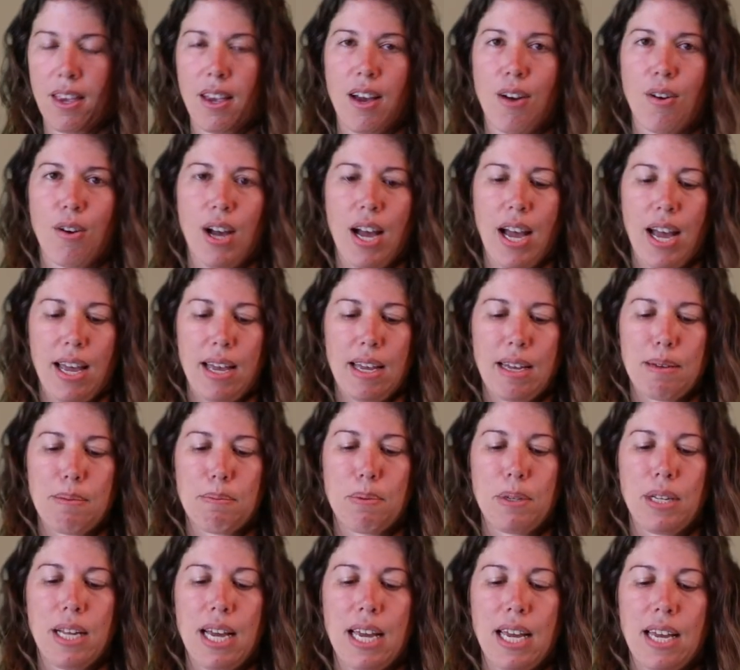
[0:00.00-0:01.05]
Okay,
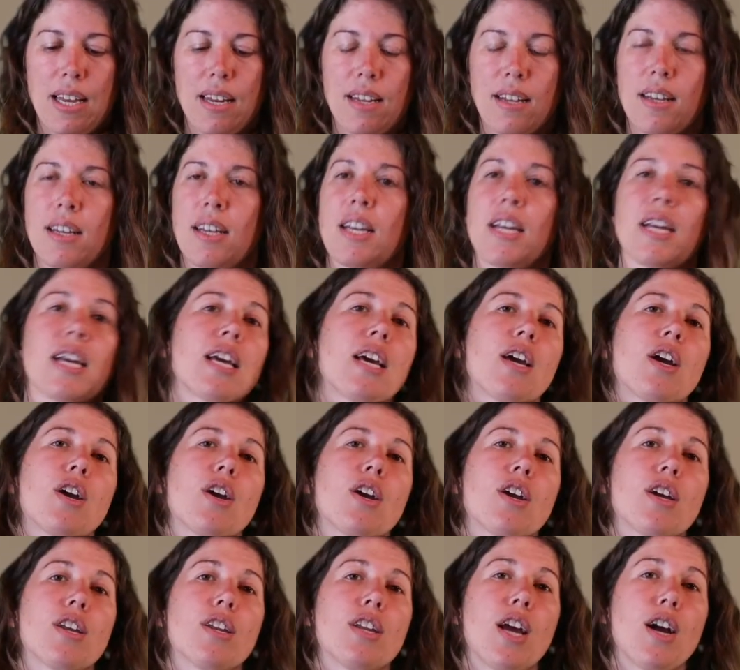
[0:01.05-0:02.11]
plan.
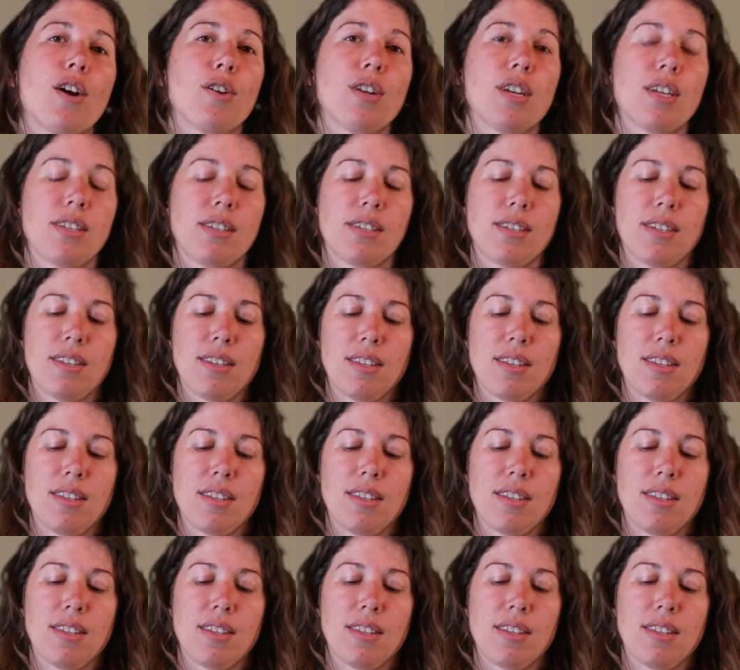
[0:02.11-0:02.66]
Notice,